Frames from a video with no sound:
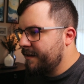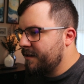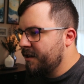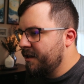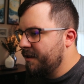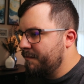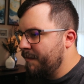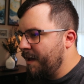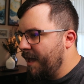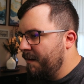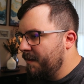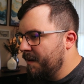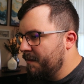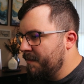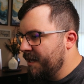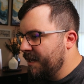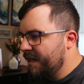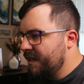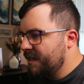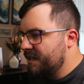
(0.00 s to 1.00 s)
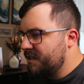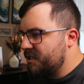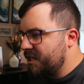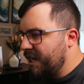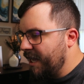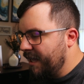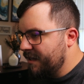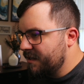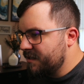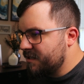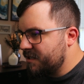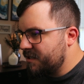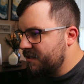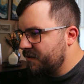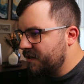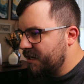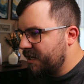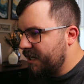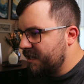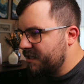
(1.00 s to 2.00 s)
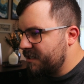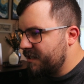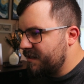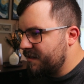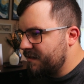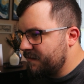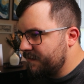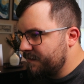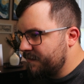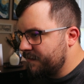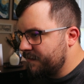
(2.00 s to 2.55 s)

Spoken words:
could maybe be changed to a kitchen,